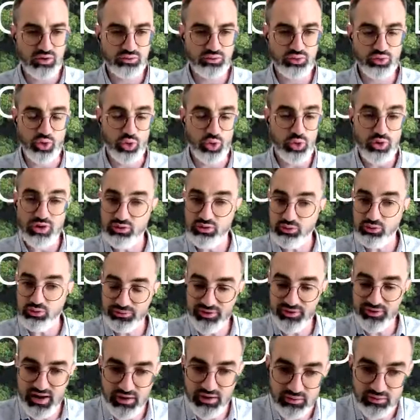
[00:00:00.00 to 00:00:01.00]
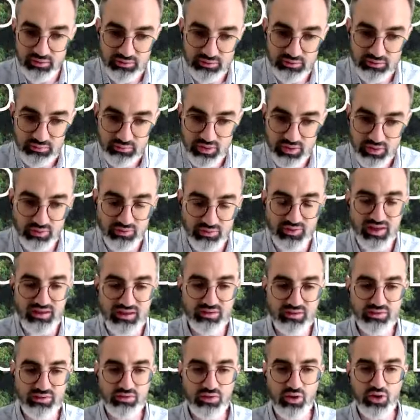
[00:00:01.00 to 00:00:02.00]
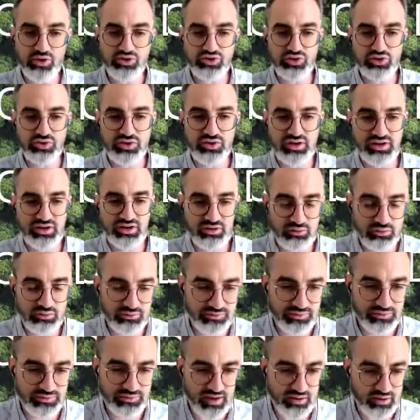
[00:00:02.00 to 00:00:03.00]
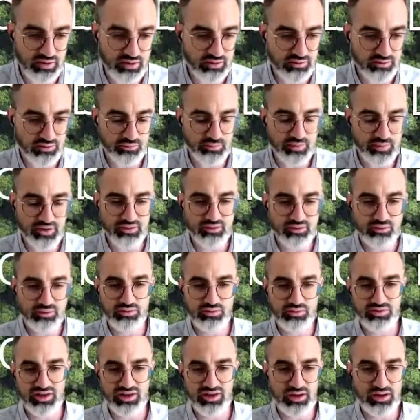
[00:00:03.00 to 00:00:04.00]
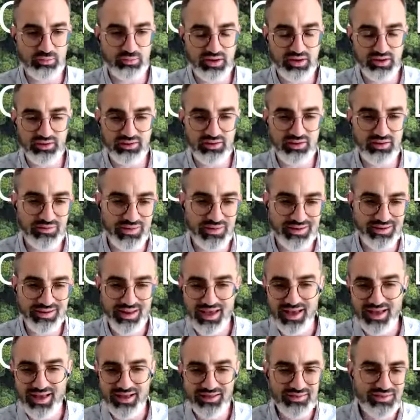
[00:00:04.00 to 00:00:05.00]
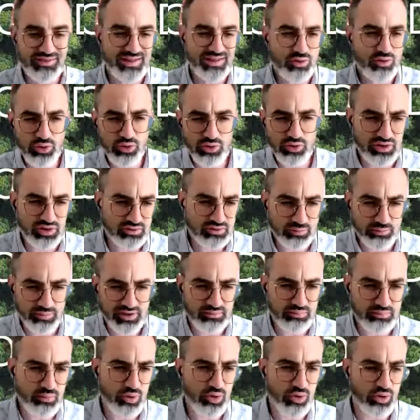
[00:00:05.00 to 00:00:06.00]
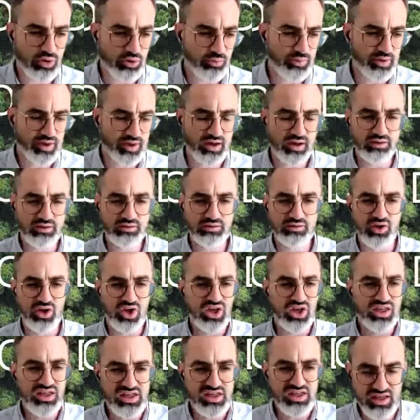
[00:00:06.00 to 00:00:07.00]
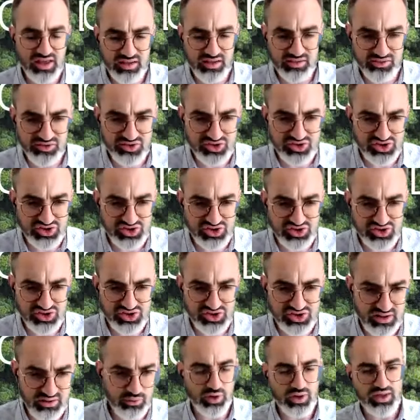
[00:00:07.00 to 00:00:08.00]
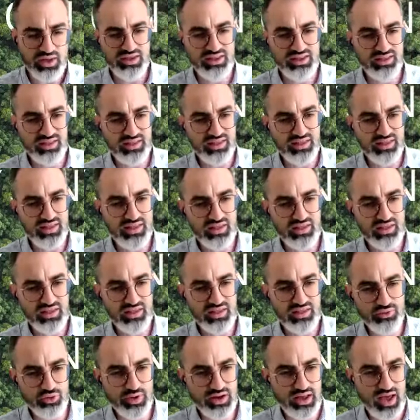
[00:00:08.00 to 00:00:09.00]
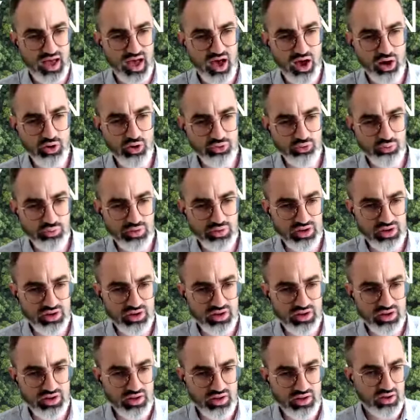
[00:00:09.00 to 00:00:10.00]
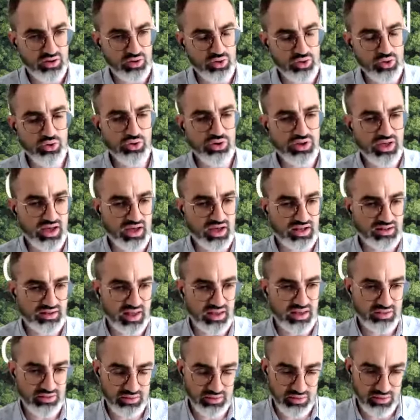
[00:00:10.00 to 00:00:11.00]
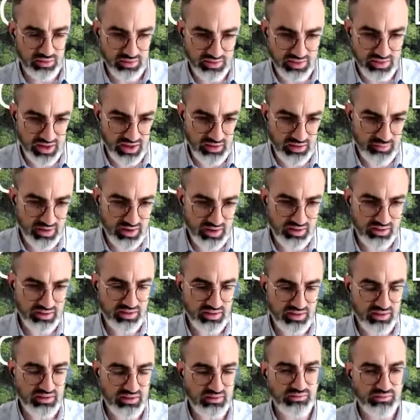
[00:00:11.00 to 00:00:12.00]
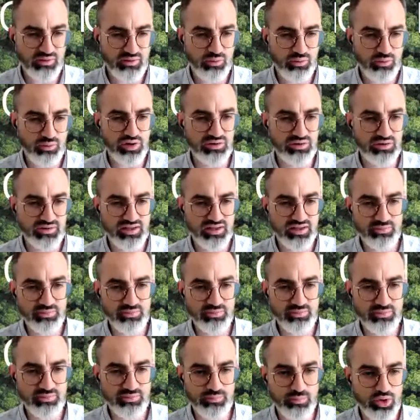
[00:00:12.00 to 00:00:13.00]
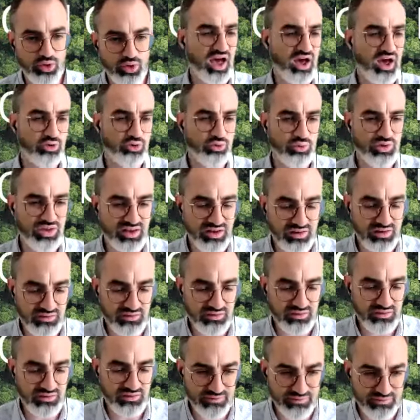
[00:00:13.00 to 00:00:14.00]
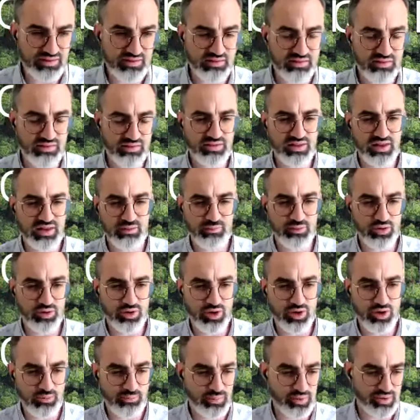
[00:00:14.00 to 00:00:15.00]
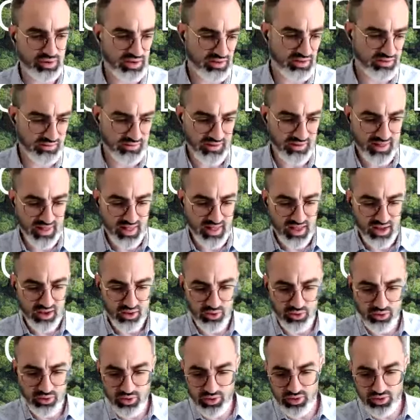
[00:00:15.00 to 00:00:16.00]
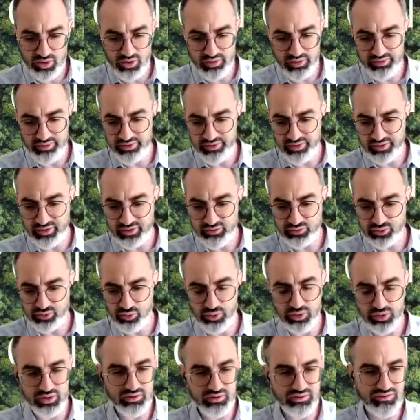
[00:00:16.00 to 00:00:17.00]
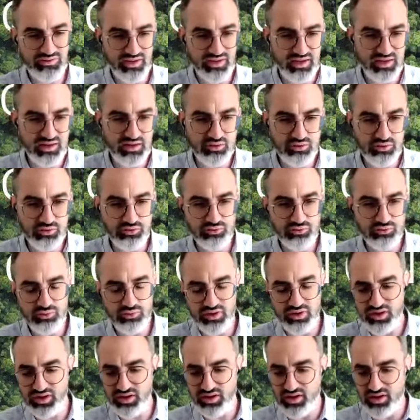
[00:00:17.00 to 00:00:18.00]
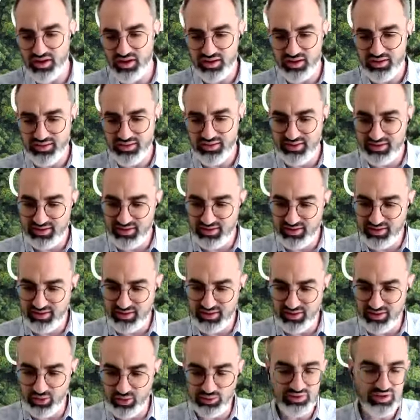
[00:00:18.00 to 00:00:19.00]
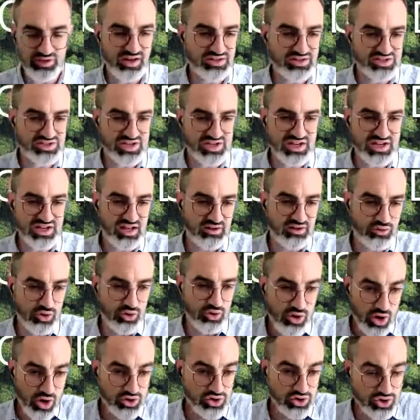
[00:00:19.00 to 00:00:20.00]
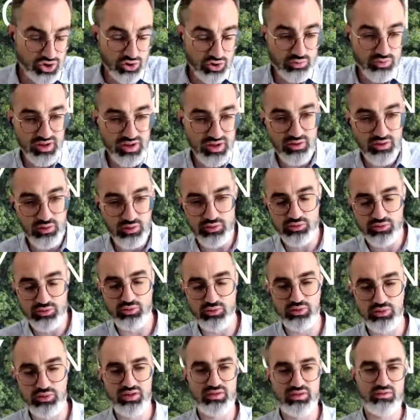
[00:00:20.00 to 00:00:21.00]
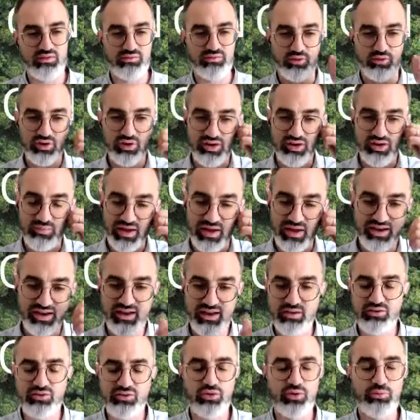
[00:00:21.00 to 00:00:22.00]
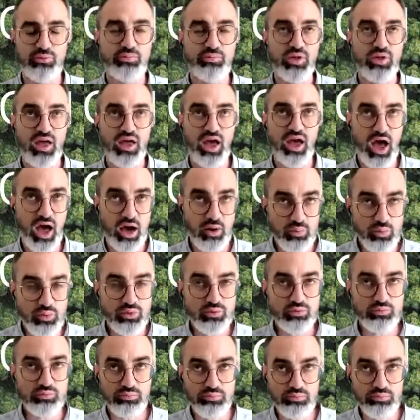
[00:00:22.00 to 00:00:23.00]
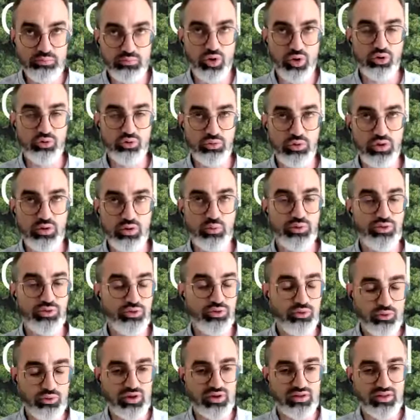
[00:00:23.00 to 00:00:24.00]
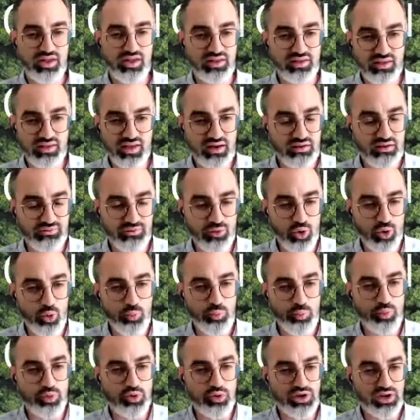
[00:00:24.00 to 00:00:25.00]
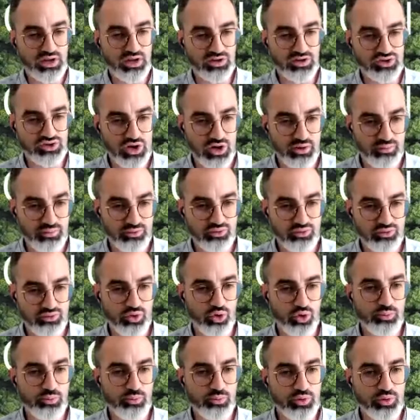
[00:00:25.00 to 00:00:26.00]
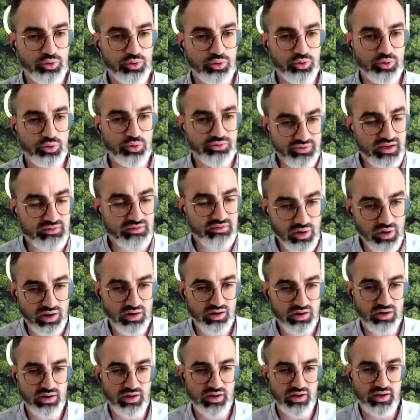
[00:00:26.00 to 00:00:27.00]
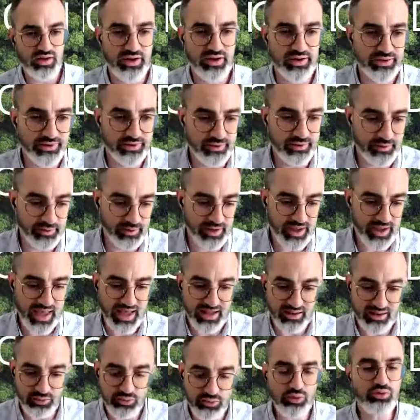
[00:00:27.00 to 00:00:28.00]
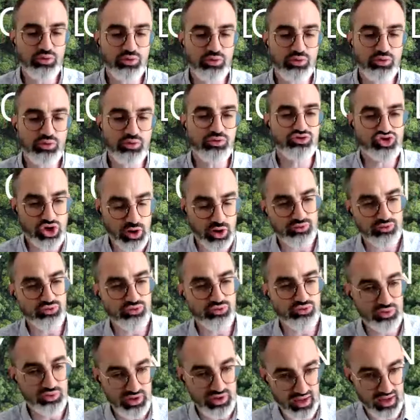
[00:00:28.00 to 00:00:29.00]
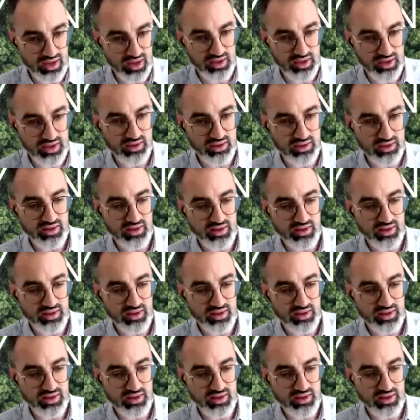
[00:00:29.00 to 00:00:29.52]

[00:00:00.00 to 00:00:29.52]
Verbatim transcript: to go into finance because there's such a need into finance about sustainability that they call it a bit more about ESG. So it's either about how do we look at sustainability of our investments, how do we invest in sustainable companies, or uh, towards the industry, the hotel chain, the luxury also is a very demanding. So I would agree with you. It's it's kind of opening jobs to almost everywhere, uh, and those jobs today